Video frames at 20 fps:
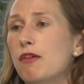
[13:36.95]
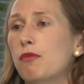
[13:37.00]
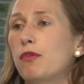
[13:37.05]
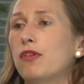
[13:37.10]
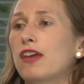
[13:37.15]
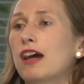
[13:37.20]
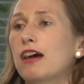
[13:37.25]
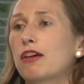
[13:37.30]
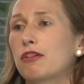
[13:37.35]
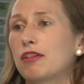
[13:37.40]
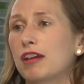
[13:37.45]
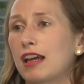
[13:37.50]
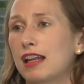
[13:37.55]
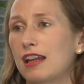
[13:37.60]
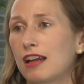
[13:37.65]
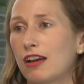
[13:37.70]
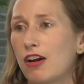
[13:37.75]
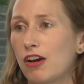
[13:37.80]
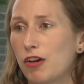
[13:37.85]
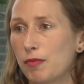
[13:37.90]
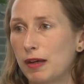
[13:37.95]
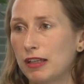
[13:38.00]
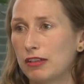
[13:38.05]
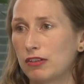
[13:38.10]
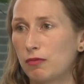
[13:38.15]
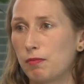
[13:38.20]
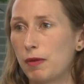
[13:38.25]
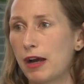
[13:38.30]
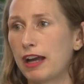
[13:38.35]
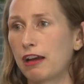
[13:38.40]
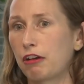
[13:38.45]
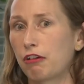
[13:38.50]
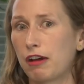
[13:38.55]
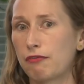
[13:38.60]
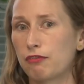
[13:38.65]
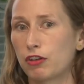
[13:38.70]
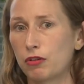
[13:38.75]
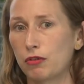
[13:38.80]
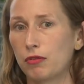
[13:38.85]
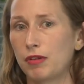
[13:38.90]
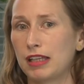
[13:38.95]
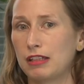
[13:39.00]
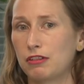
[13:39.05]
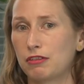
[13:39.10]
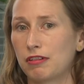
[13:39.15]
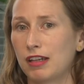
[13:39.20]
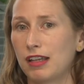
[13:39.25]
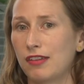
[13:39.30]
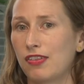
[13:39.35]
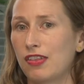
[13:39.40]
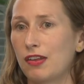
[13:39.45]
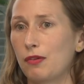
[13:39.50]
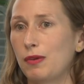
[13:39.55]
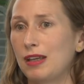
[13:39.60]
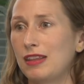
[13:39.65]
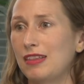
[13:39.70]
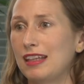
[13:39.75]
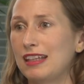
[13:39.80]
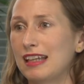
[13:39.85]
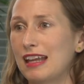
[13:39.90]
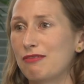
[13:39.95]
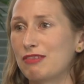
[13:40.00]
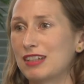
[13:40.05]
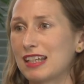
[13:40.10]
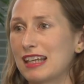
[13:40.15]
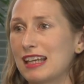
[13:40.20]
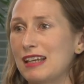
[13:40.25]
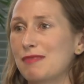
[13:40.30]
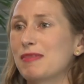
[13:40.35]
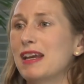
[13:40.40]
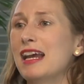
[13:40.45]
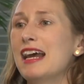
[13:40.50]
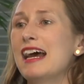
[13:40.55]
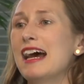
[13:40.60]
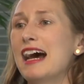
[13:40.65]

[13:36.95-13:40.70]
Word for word: without creating a whole bunch of biographical entries that we then have to keep